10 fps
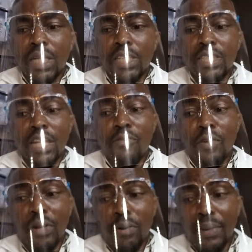It is
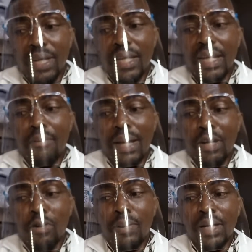therefore recommended that
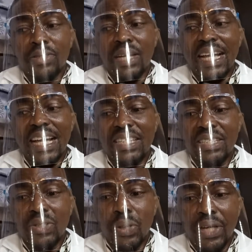microbiota
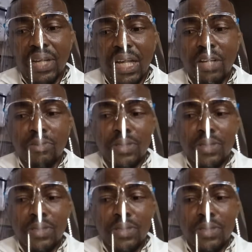acetylcholine